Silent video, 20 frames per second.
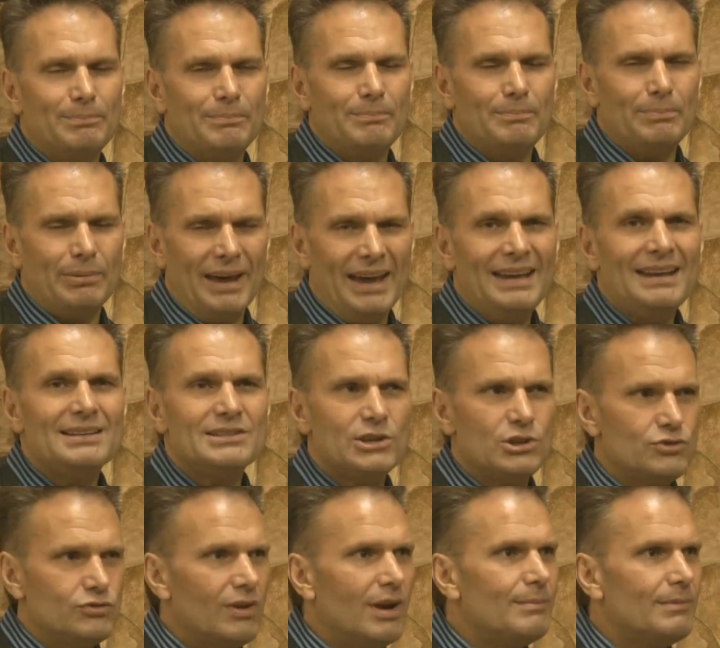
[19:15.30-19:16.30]
playing as a
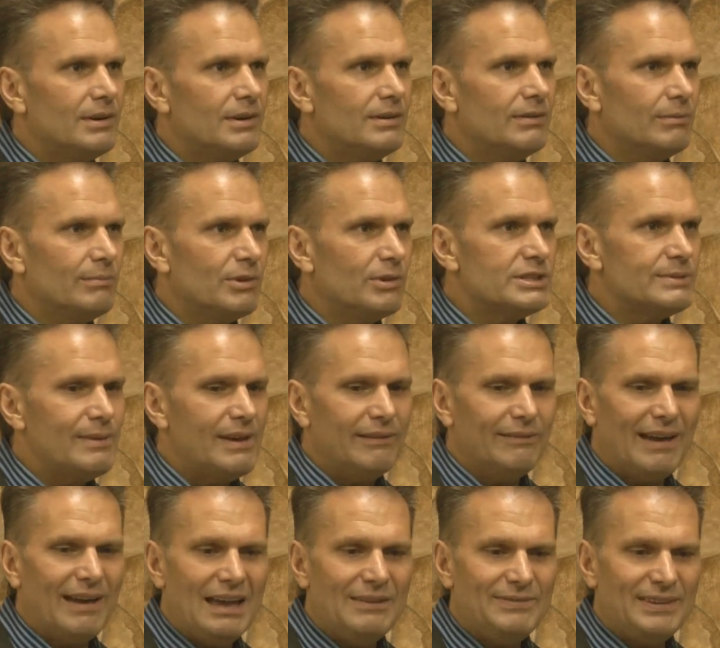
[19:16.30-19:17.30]
drummer most of my
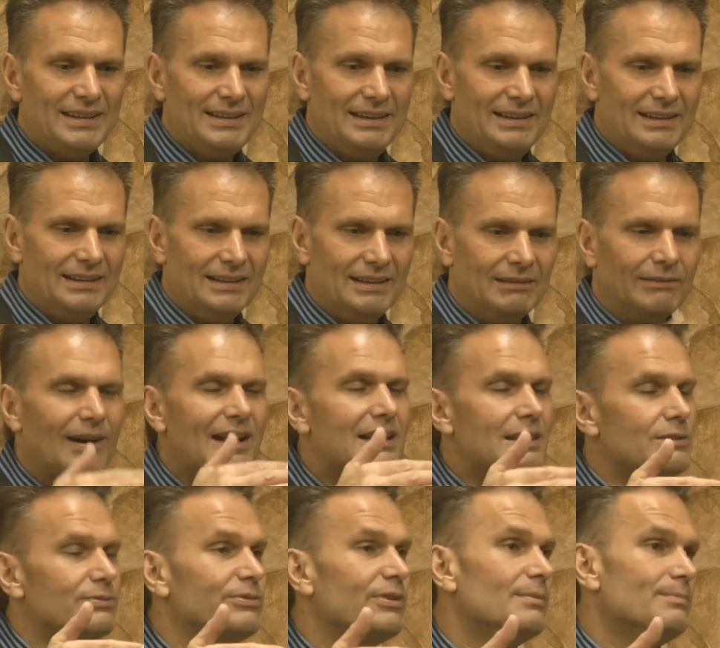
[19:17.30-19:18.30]
life, and a lot of the
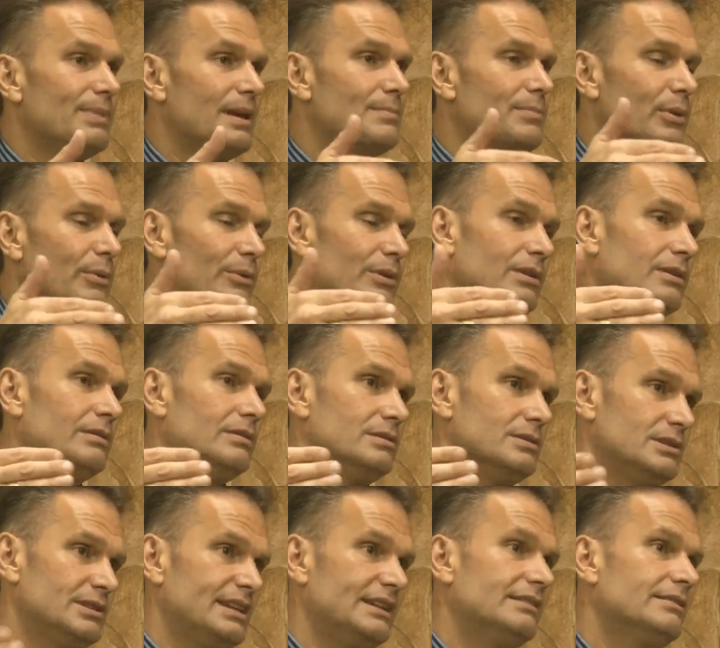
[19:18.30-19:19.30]
front people were
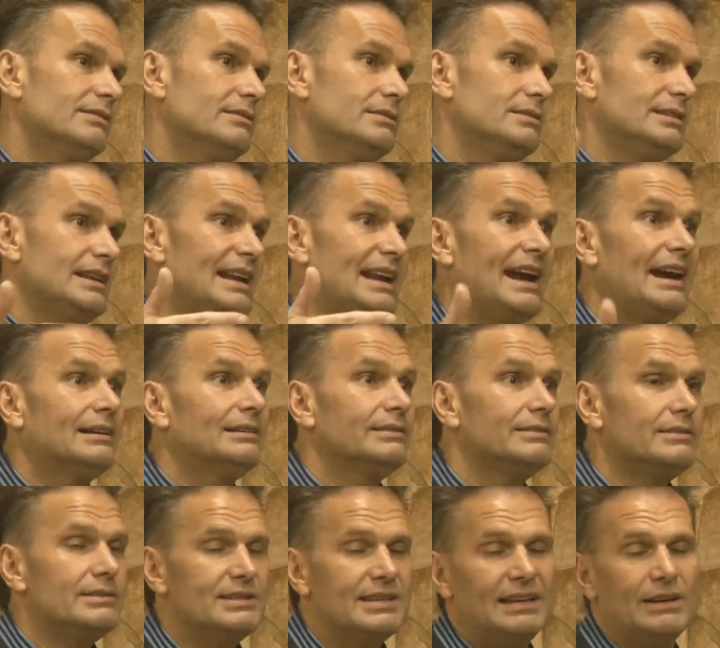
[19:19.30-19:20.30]
singers and
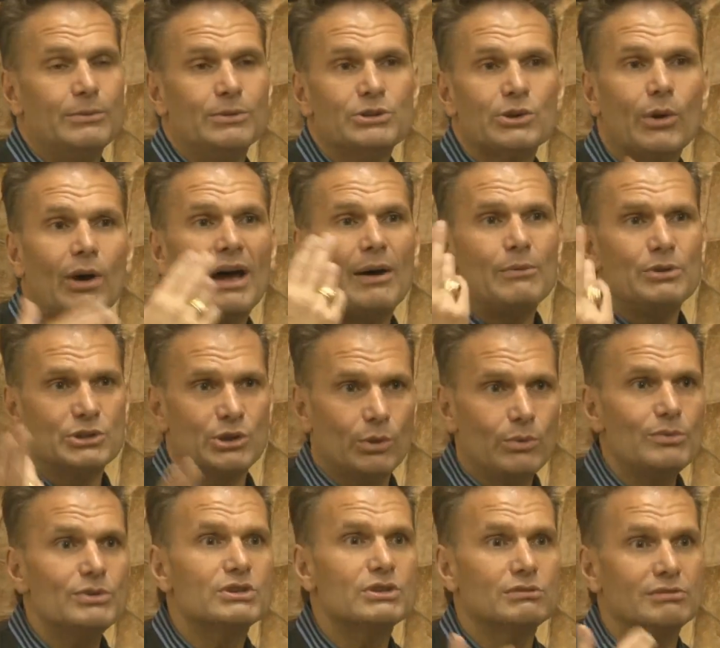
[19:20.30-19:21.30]
actors, and I was
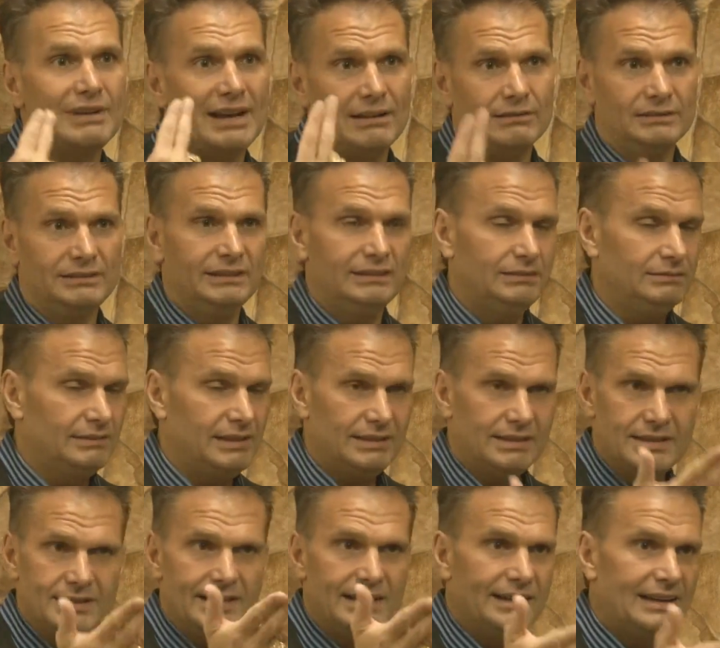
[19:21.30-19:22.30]
always around it. Like I
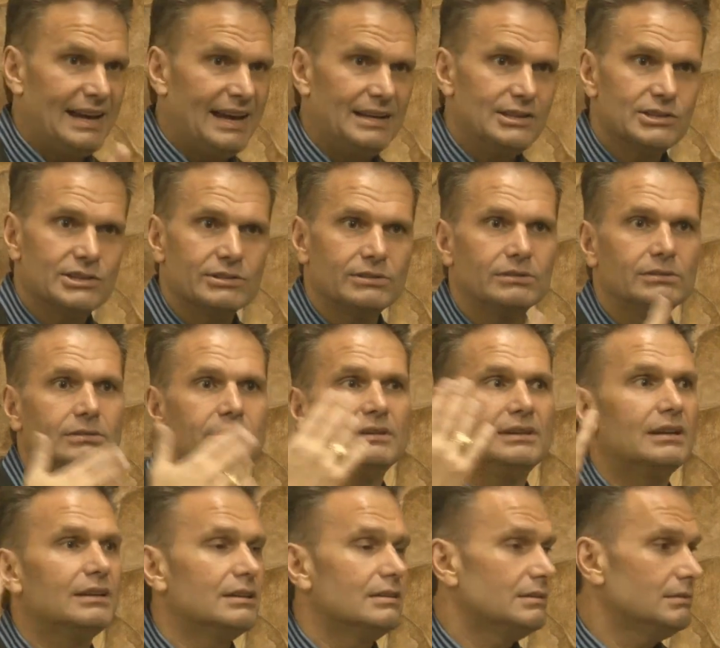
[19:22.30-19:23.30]
said, in high school and
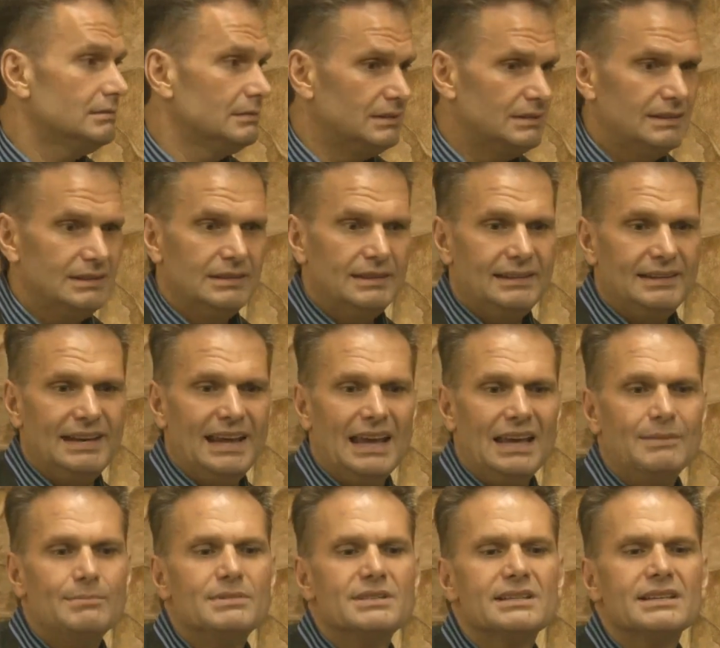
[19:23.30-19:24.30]
other
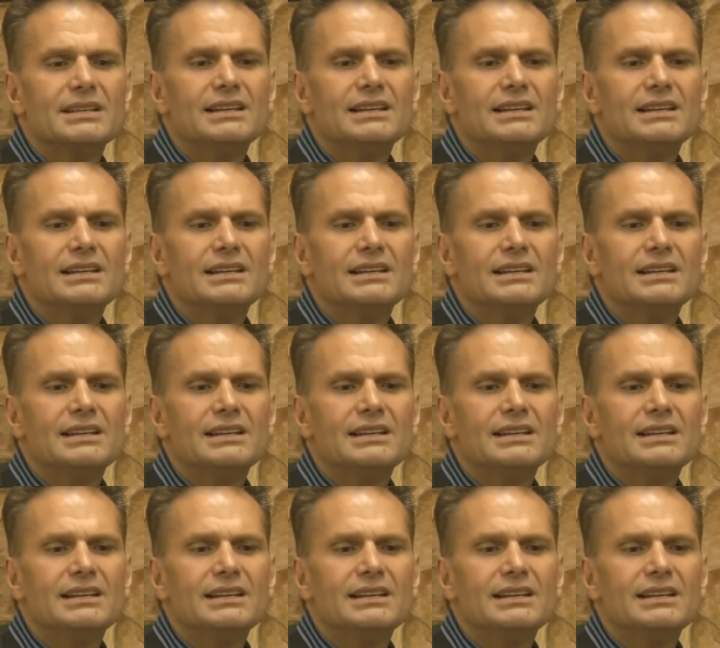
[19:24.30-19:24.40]
names,